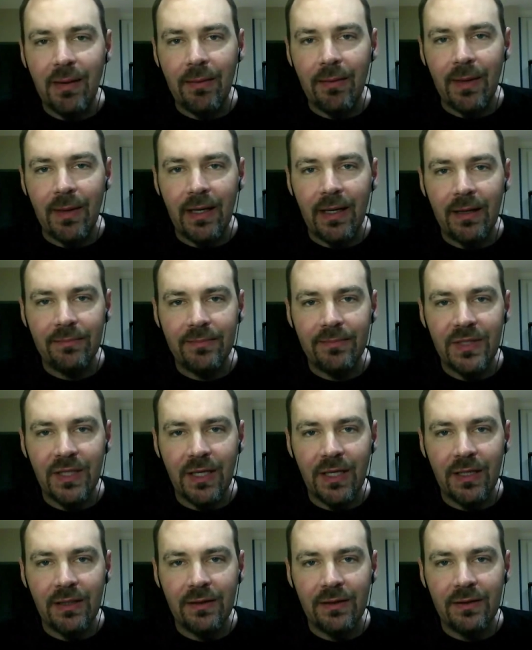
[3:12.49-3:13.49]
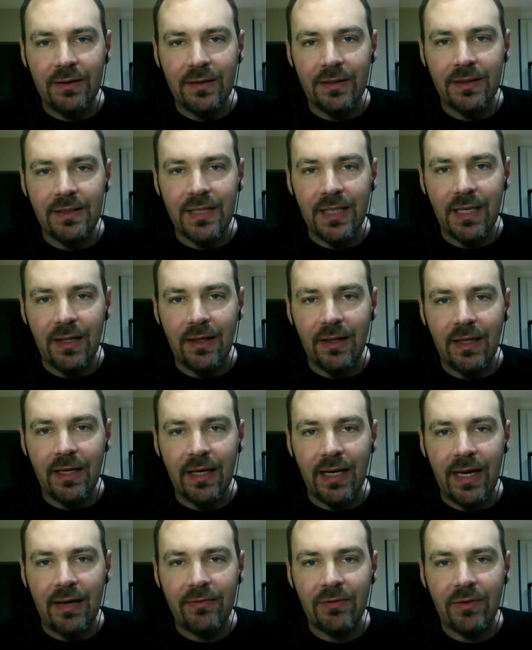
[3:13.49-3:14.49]
I'm done until
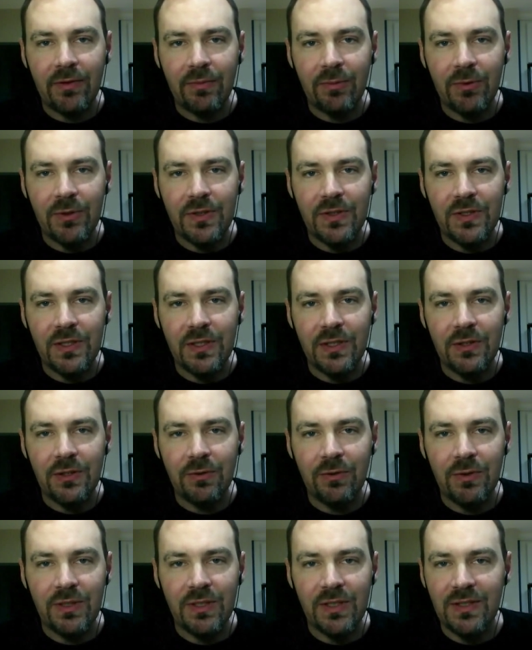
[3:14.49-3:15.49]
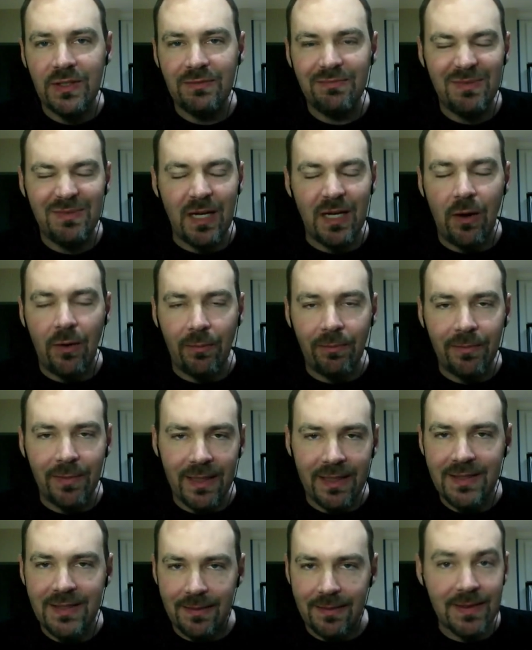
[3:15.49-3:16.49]
after the procedure, which is
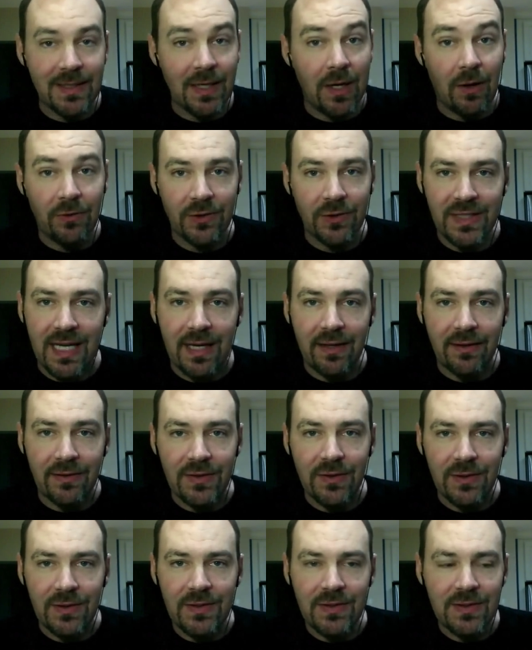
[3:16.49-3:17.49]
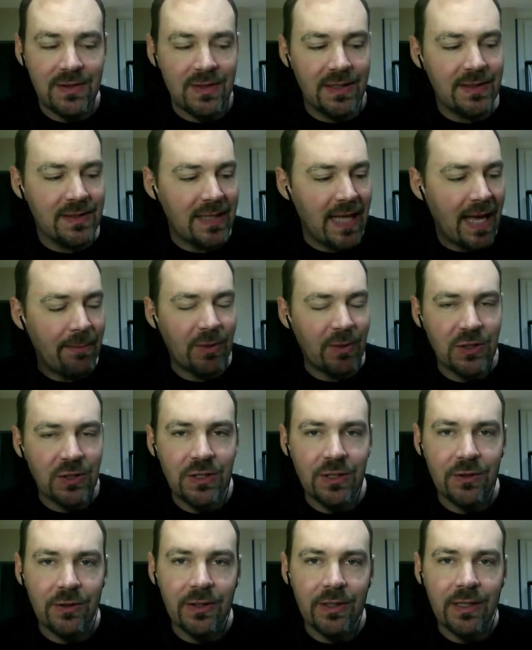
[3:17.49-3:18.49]
it's an ultrasound, so it's not
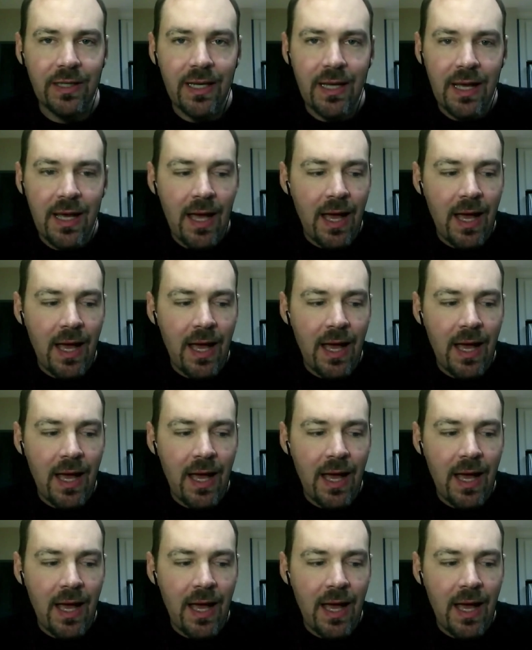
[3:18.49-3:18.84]
much to it.